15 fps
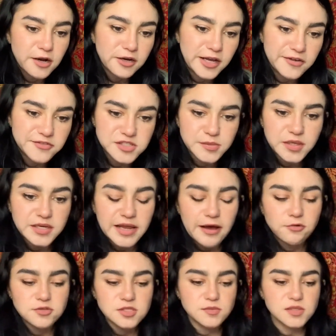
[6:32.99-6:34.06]
I have some
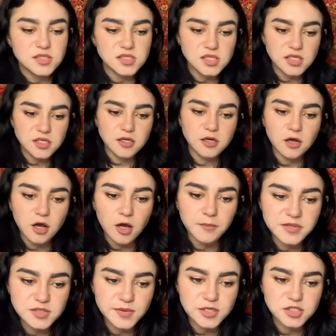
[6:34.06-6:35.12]
announcements here,
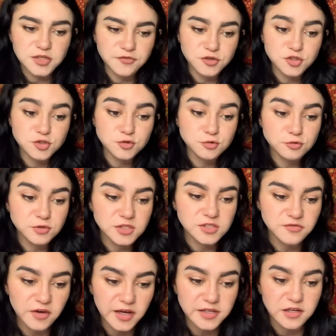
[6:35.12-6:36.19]
especially for
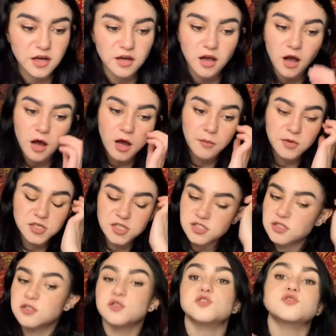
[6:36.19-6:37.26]
trulydivine.com, which is an
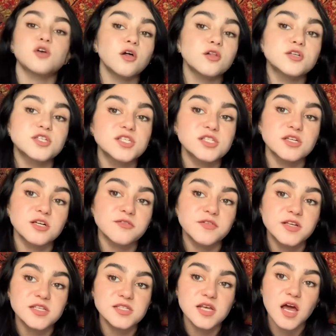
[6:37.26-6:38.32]
astrology
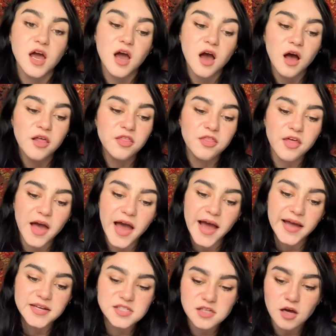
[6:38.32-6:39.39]
service that